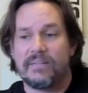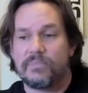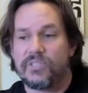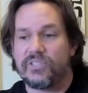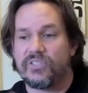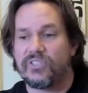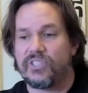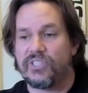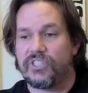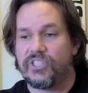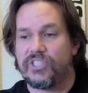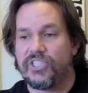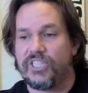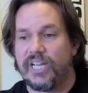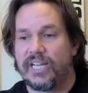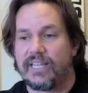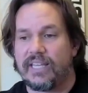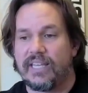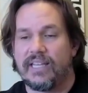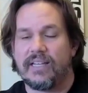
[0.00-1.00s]
Just
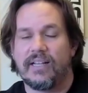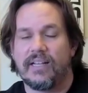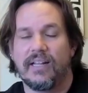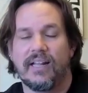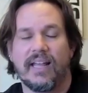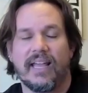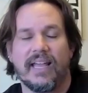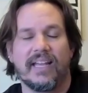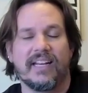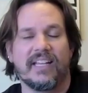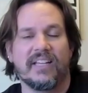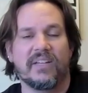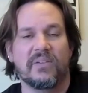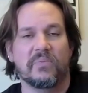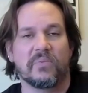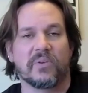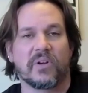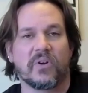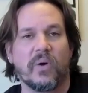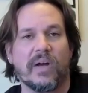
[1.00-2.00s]
checking any
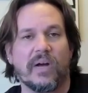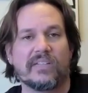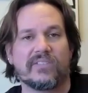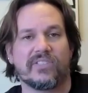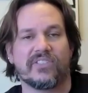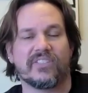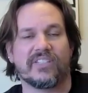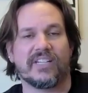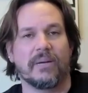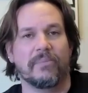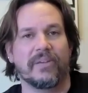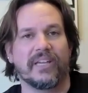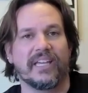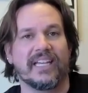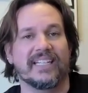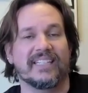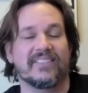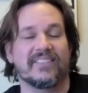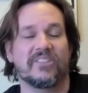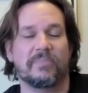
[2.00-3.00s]
requests coming in.